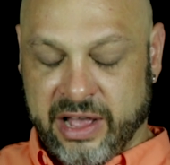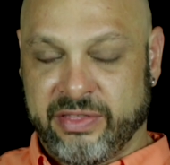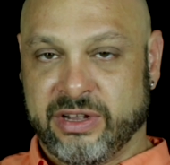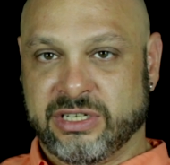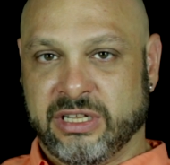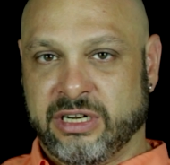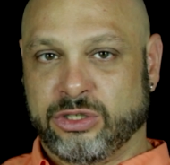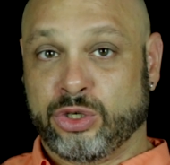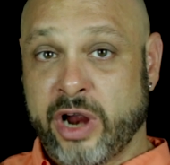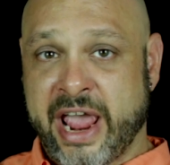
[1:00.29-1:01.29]
there's a little
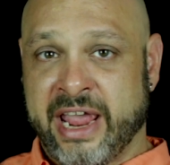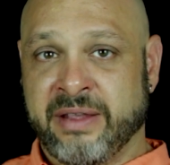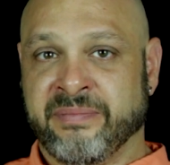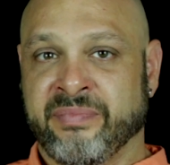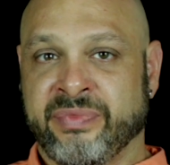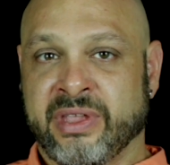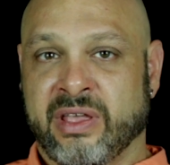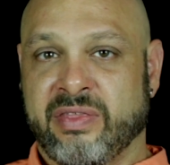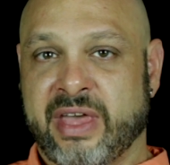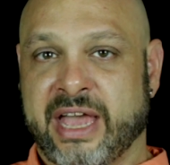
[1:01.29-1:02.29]
tray
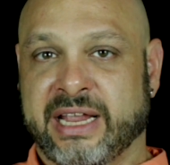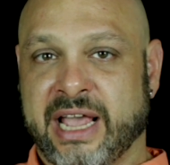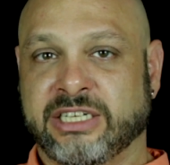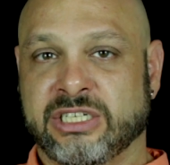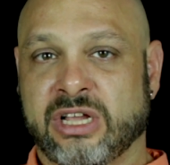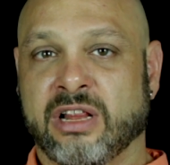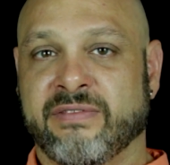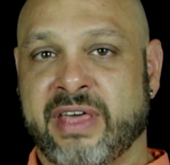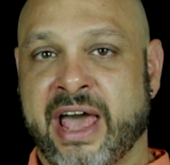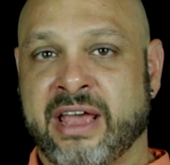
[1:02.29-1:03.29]
that catches all
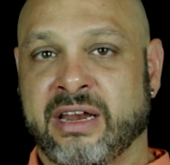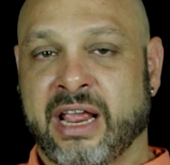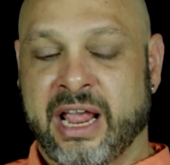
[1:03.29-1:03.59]
of that,